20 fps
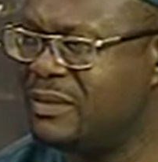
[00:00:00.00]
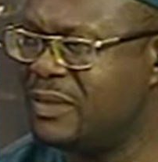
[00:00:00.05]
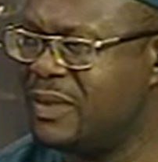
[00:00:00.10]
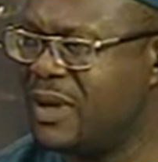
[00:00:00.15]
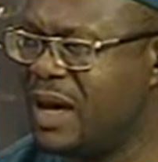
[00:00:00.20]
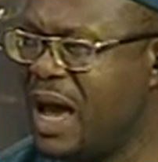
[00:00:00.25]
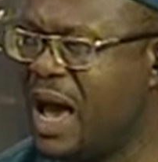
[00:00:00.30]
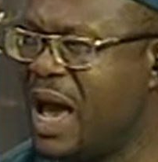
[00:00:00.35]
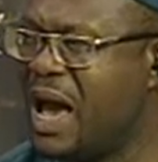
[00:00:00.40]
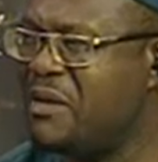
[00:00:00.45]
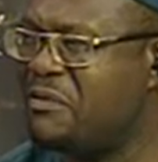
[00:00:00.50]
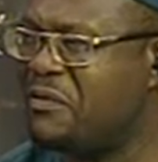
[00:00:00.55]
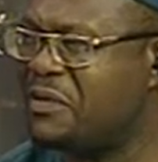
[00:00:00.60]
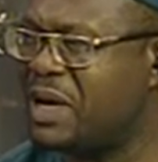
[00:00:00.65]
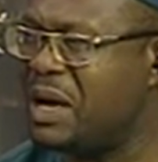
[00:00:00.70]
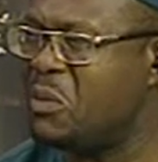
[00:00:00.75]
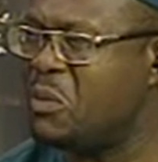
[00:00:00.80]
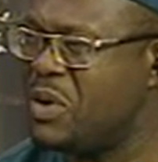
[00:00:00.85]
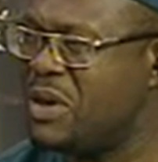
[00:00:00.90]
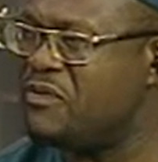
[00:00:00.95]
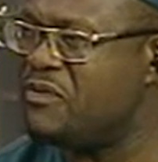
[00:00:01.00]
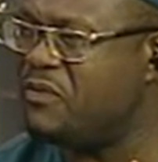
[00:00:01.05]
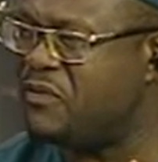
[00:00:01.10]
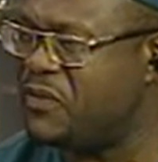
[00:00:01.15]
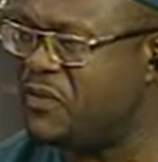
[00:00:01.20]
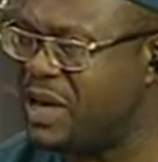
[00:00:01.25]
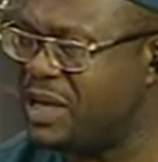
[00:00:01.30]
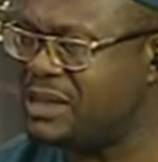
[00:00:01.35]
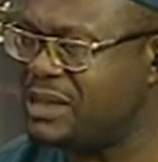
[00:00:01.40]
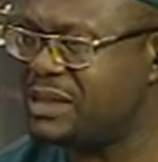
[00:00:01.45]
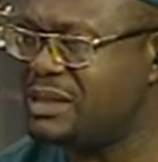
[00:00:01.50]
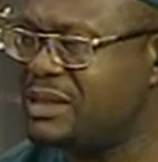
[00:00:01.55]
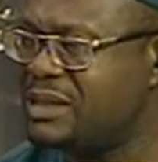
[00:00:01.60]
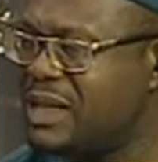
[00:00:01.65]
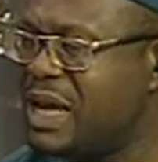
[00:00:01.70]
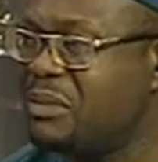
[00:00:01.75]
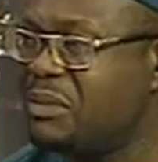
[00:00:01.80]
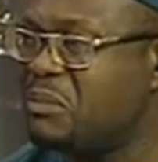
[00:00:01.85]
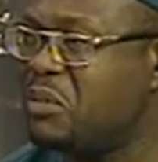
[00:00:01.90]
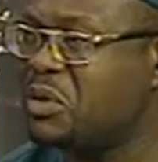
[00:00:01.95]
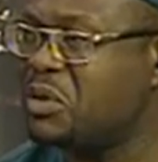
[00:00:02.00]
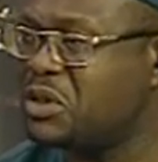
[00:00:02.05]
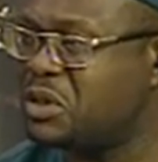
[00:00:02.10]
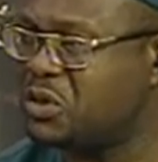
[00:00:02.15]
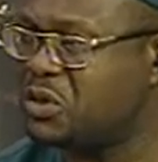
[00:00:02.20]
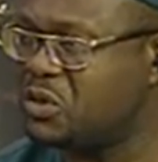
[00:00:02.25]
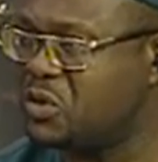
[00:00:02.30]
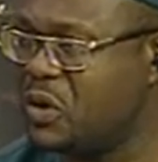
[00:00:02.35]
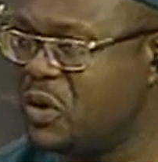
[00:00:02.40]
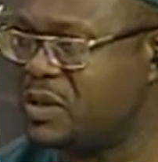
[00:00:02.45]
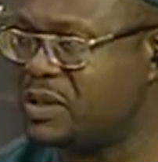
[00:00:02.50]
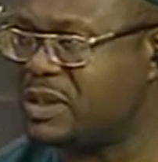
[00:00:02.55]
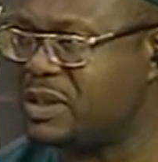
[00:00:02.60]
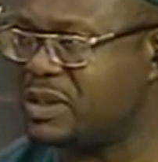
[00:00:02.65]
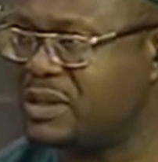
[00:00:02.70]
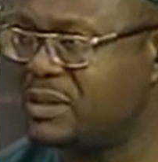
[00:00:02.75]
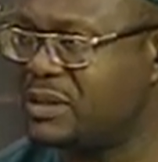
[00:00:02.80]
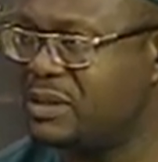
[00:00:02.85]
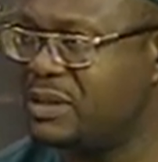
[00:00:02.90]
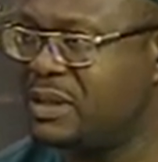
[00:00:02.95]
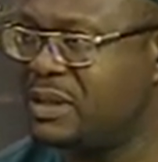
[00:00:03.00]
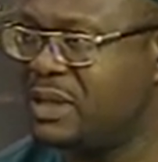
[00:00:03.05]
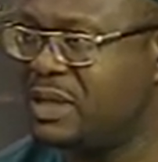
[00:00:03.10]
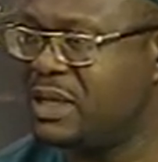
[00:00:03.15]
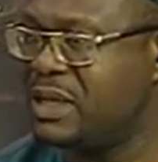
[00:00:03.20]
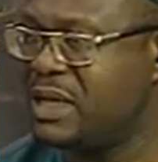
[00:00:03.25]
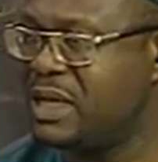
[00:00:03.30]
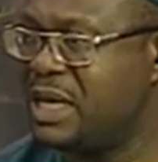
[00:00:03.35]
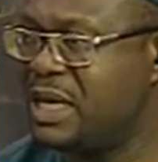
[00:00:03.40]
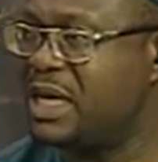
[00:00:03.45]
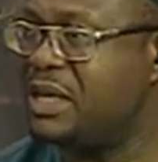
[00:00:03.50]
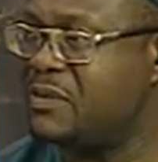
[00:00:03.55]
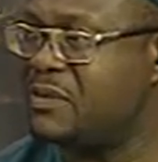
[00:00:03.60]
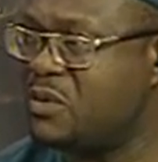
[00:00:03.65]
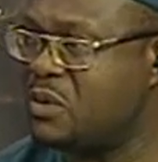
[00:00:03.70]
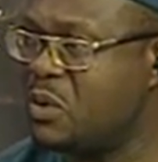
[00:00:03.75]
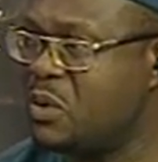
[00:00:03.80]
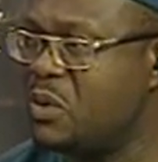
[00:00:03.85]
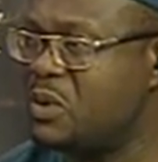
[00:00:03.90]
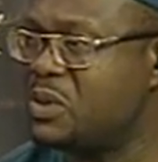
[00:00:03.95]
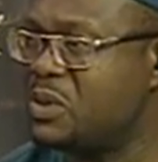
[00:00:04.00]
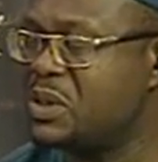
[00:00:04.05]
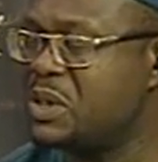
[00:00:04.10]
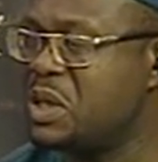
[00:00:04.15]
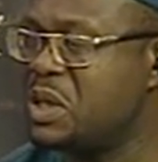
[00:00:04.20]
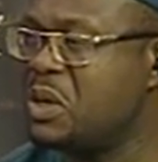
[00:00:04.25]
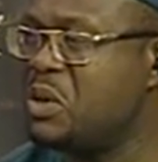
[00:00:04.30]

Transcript: have, can we invest that much trust in those